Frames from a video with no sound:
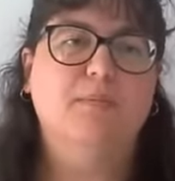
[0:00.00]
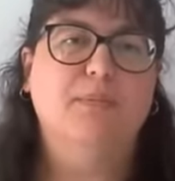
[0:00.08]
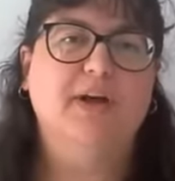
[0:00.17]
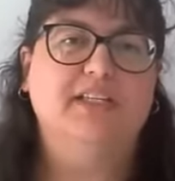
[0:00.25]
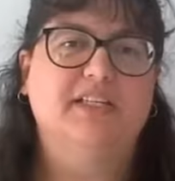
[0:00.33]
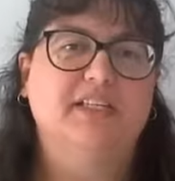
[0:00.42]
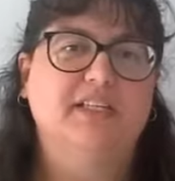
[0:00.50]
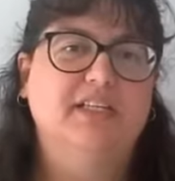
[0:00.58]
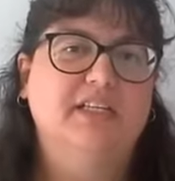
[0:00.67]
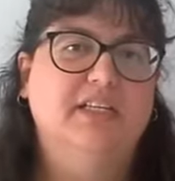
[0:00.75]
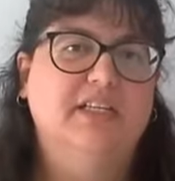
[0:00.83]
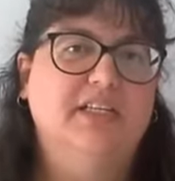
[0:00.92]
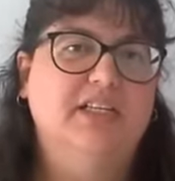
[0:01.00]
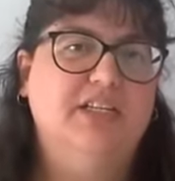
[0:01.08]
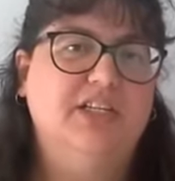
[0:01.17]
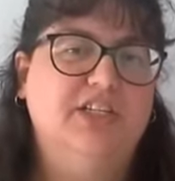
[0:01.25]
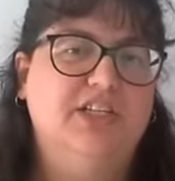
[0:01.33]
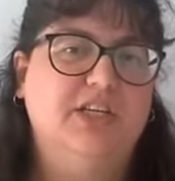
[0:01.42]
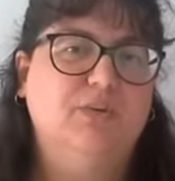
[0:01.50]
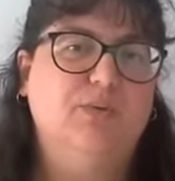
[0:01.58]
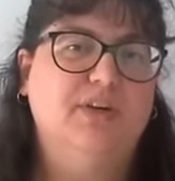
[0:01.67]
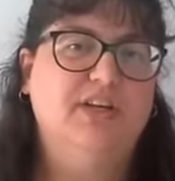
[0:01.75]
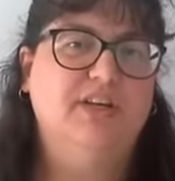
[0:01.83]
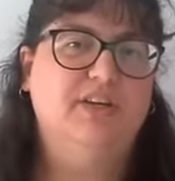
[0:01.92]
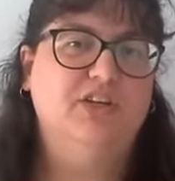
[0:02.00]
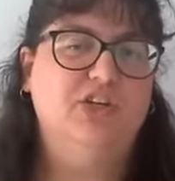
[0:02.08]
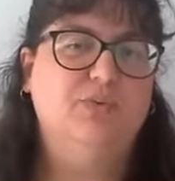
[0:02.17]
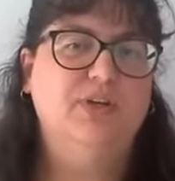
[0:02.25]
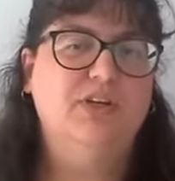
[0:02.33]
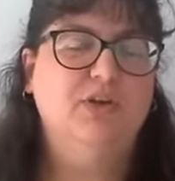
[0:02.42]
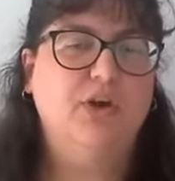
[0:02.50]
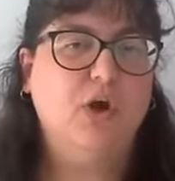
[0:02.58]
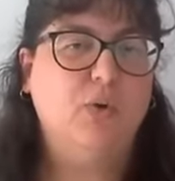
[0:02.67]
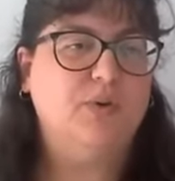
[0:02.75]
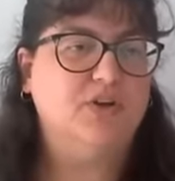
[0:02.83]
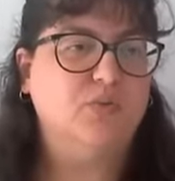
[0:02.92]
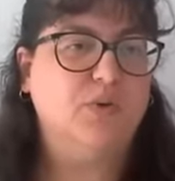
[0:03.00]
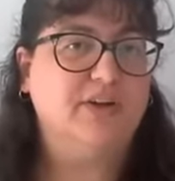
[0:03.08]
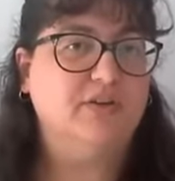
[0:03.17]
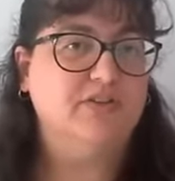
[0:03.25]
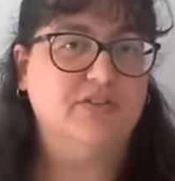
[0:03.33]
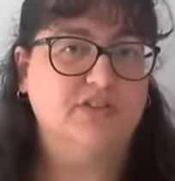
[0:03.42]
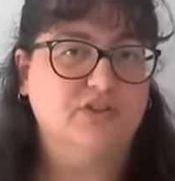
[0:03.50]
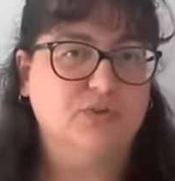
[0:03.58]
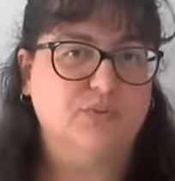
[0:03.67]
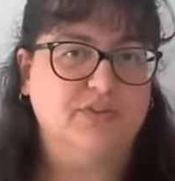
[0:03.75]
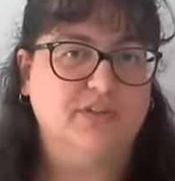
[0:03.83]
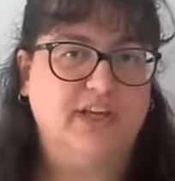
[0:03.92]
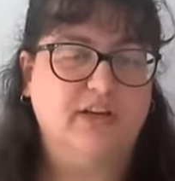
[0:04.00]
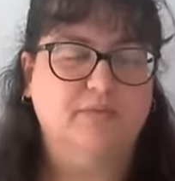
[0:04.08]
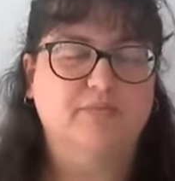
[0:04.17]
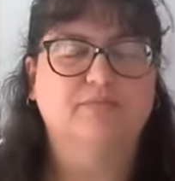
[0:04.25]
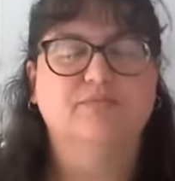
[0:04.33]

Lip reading: But she wouldn't know which one her sister was in.